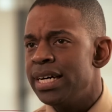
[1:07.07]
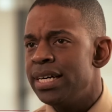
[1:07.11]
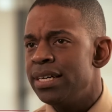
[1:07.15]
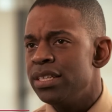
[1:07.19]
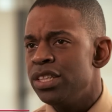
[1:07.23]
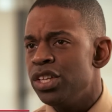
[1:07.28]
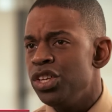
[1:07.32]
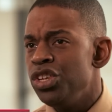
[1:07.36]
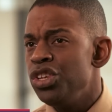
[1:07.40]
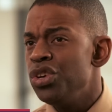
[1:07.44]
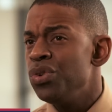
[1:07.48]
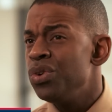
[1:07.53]

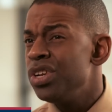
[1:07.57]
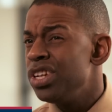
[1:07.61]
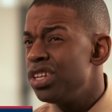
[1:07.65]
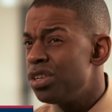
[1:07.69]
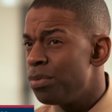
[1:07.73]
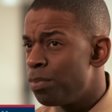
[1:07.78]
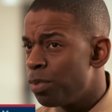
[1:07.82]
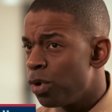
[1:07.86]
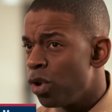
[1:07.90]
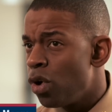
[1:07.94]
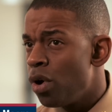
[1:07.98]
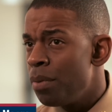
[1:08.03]
uh, the unit
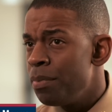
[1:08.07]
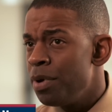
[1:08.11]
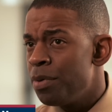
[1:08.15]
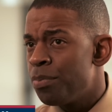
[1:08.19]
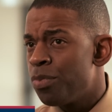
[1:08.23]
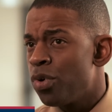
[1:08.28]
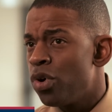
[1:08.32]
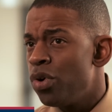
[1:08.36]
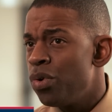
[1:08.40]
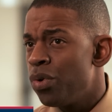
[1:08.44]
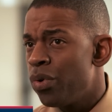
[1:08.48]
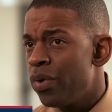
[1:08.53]

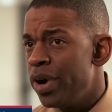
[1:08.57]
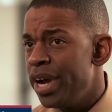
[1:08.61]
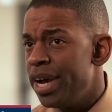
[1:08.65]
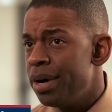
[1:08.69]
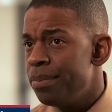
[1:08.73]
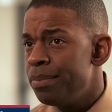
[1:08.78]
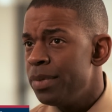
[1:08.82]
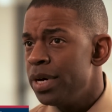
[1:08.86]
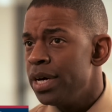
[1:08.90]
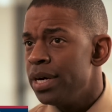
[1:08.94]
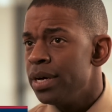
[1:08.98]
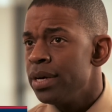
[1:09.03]
deployment
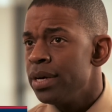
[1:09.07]
program